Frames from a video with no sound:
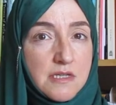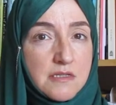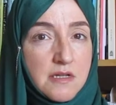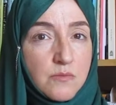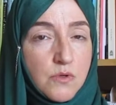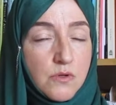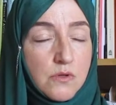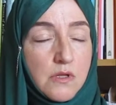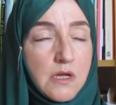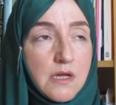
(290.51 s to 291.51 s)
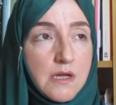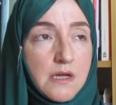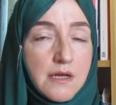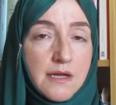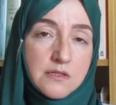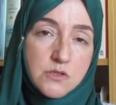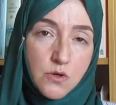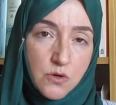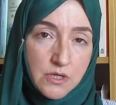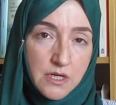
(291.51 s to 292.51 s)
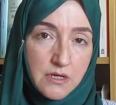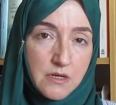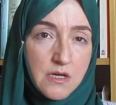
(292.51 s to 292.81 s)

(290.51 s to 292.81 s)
Istanbul and Konya,